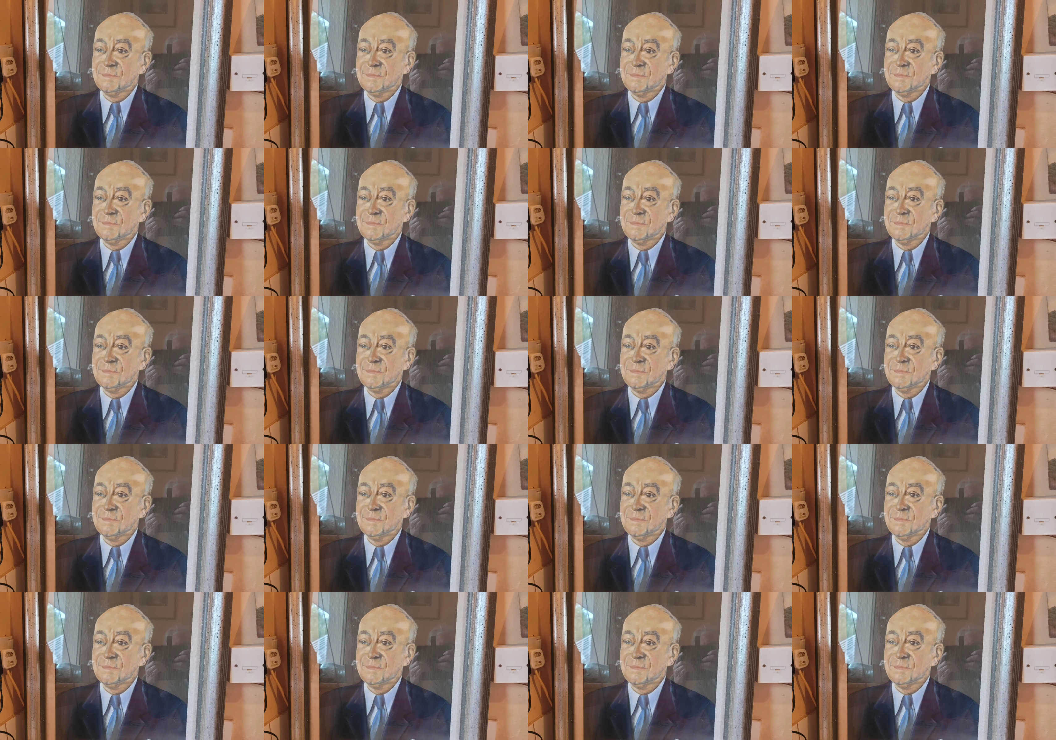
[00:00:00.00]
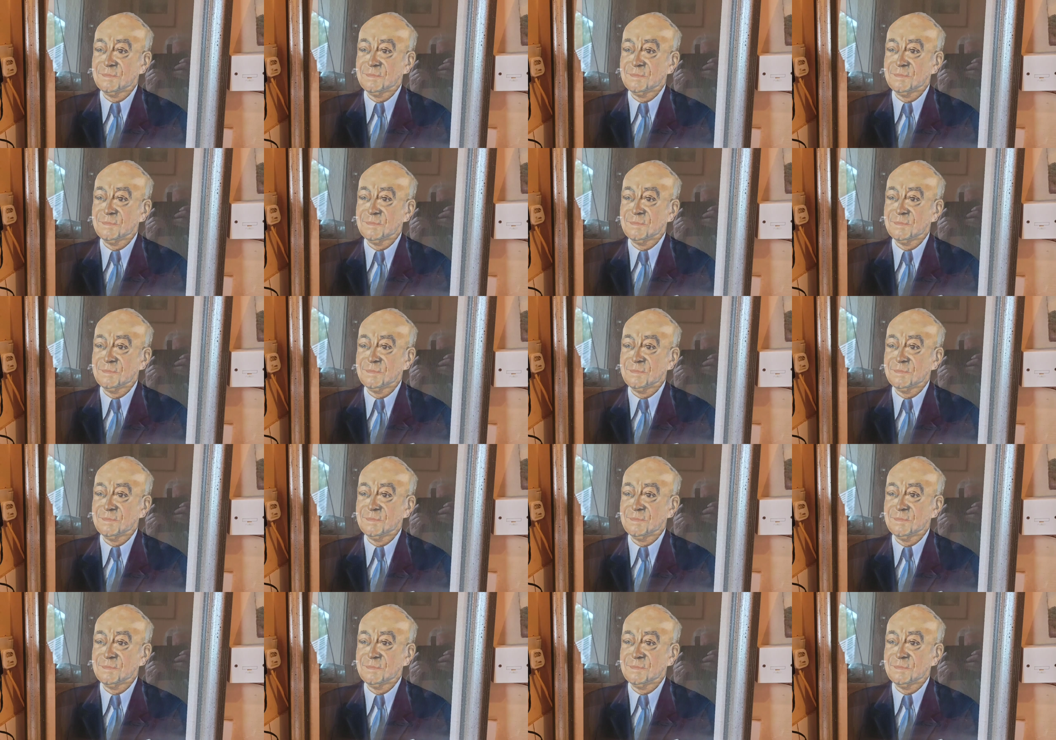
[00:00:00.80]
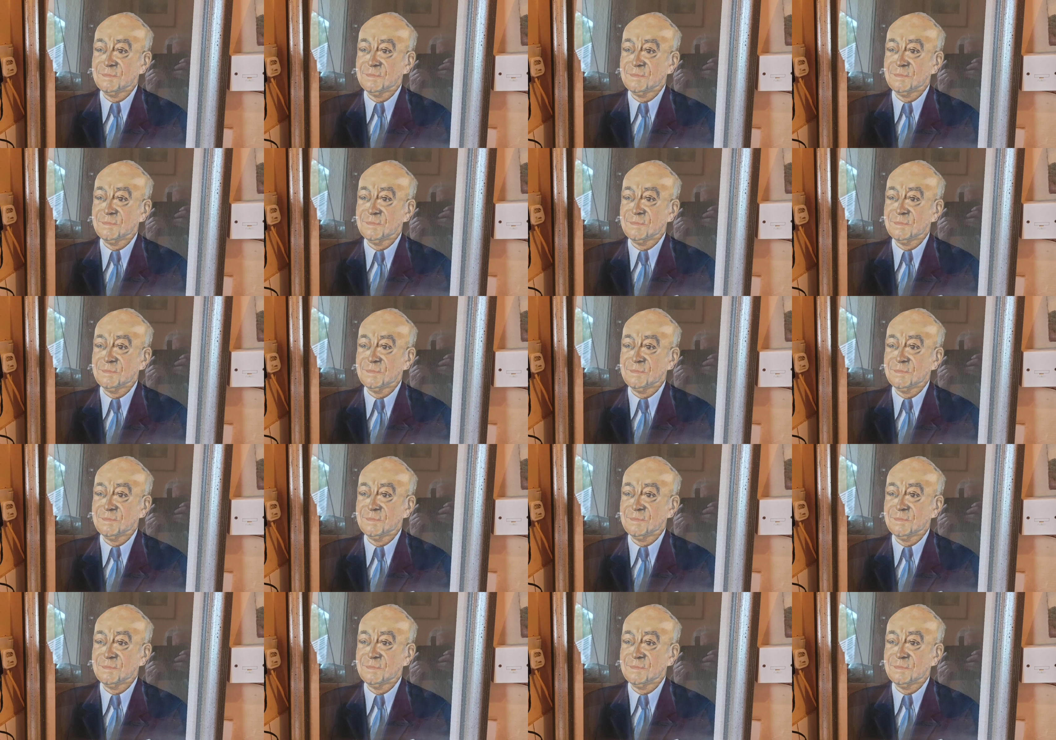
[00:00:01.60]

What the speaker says: (no one is talking)